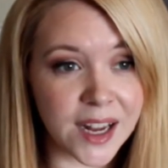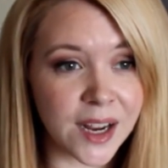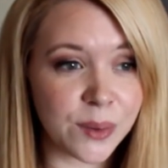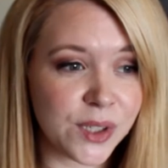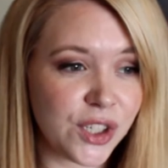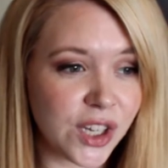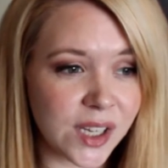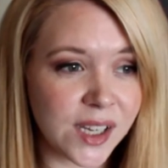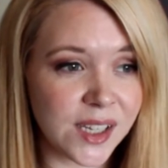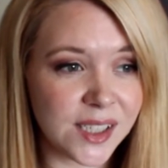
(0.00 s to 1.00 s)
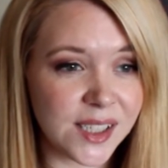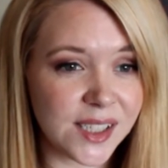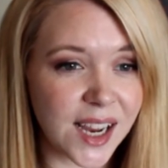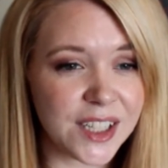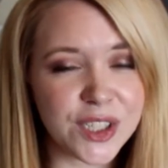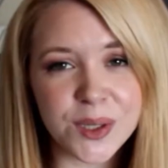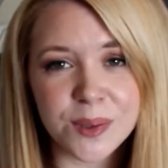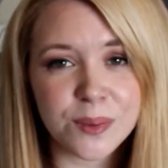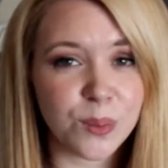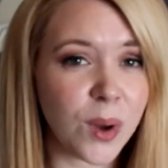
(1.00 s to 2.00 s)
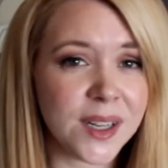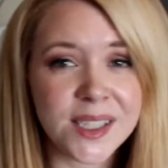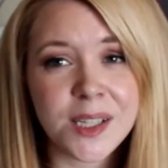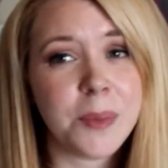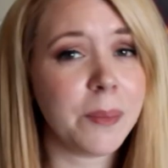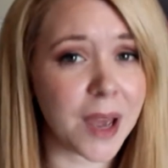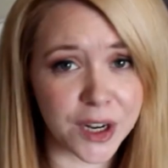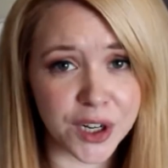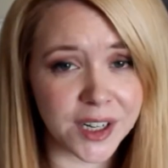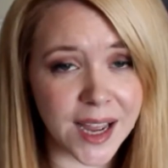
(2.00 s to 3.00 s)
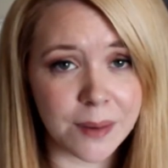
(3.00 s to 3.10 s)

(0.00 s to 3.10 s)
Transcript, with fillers: and I was just, I just wanted to be better